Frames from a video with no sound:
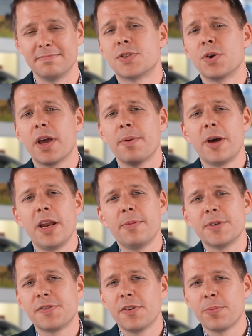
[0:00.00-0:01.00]
So again, my name
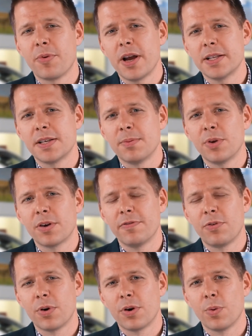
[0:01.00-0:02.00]
is Philip Branson. I'm looking
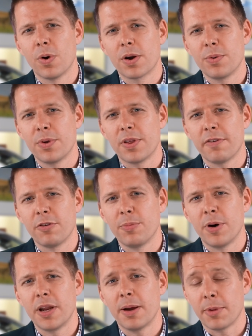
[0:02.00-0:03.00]
forward to working with everybody.